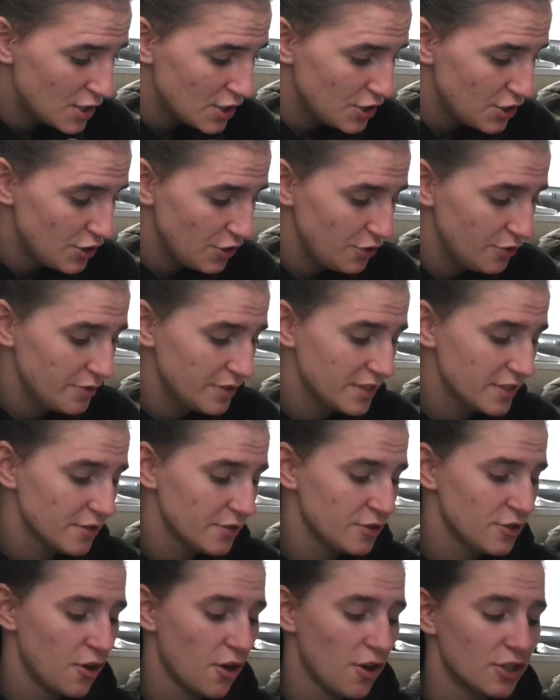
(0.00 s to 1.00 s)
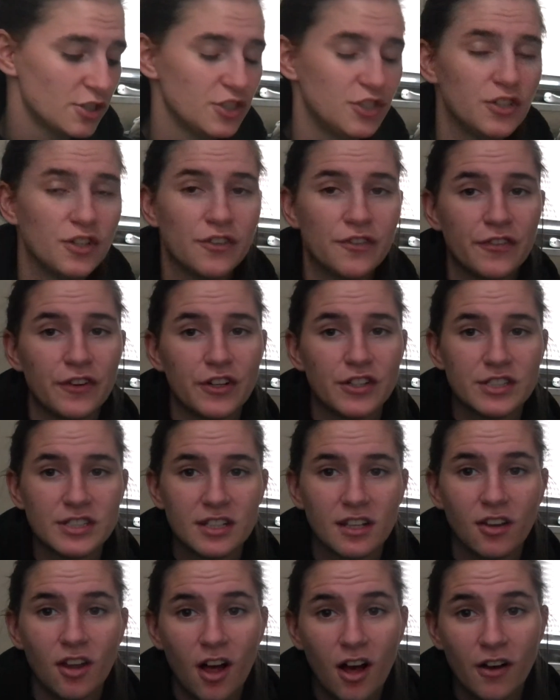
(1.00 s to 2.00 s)
Do you still talk to your first
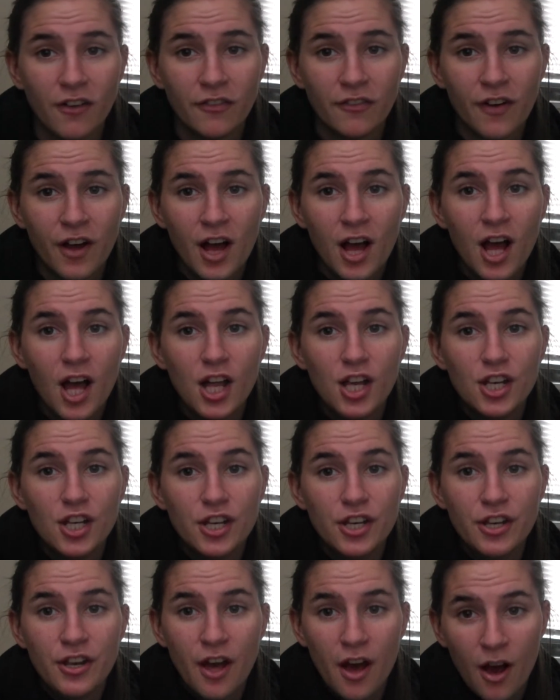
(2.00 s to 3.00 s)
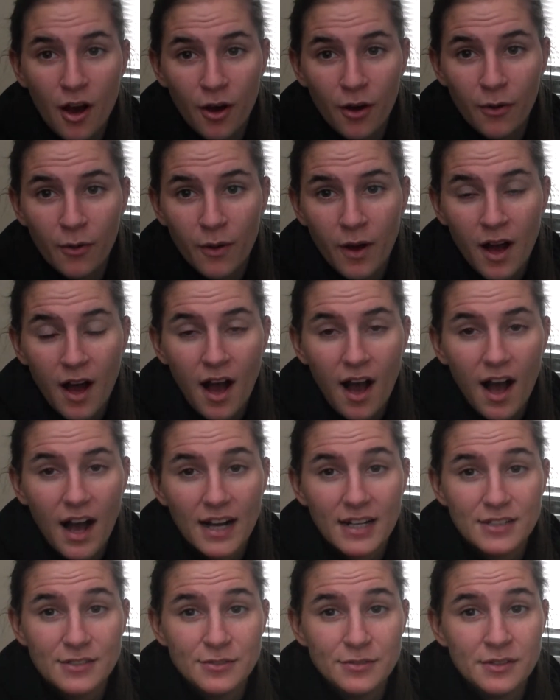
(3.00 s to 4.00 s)
love? No,
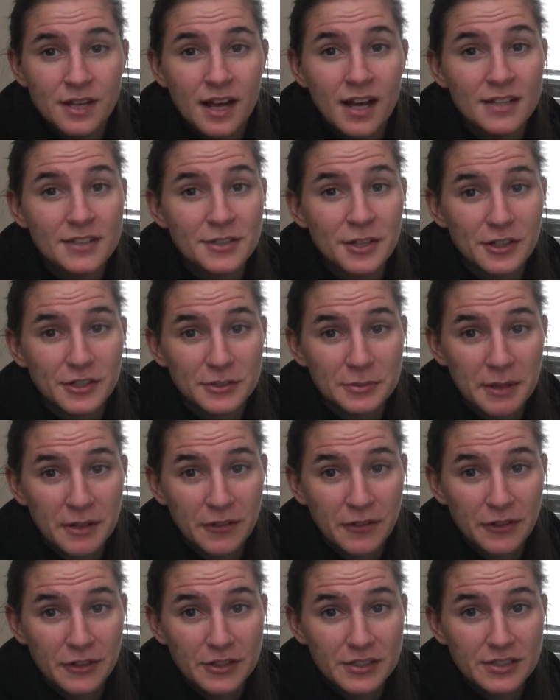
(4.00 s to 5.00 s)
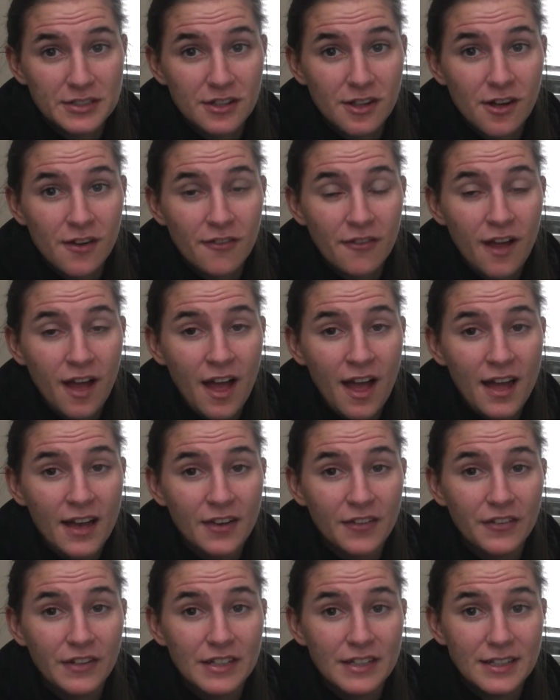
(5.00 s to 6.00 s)
I do not talk to my first love, and
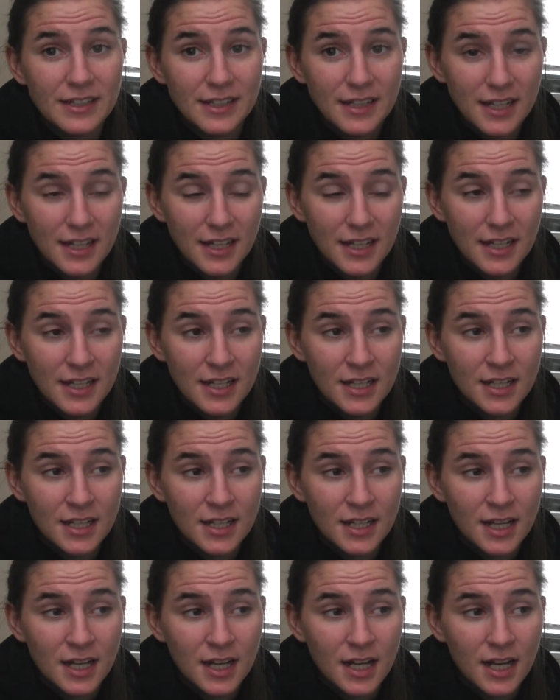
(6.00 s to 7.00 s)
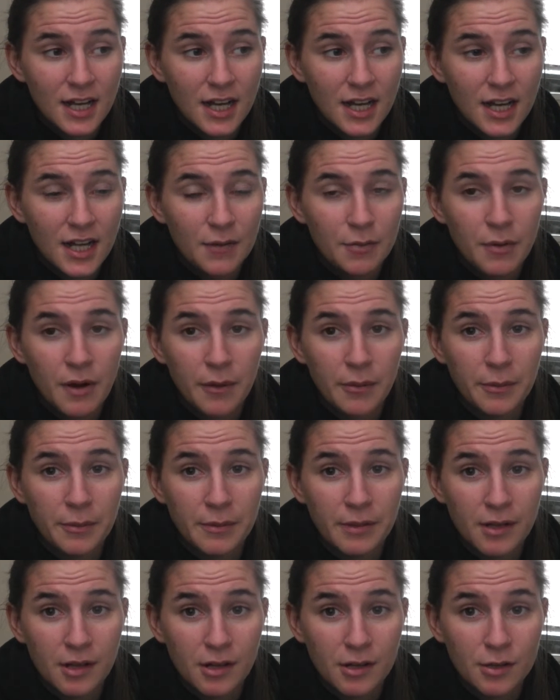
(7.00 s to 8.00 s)
if I did, it'd probably
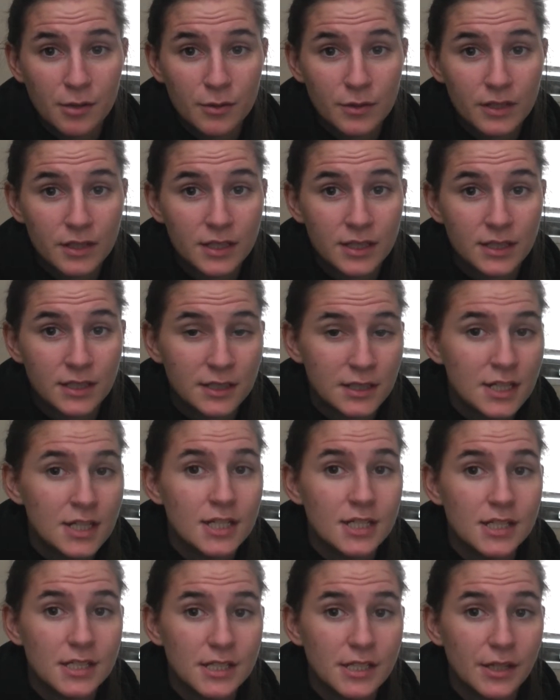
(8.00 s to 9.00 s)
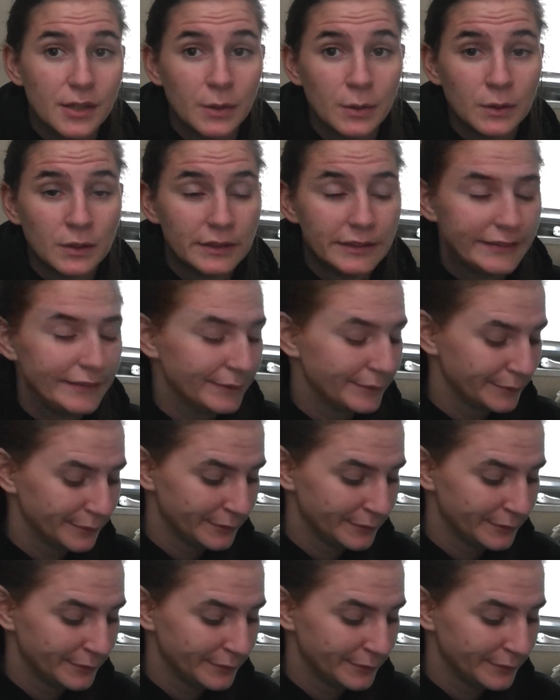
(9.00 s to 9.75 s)
be awkward. So, no.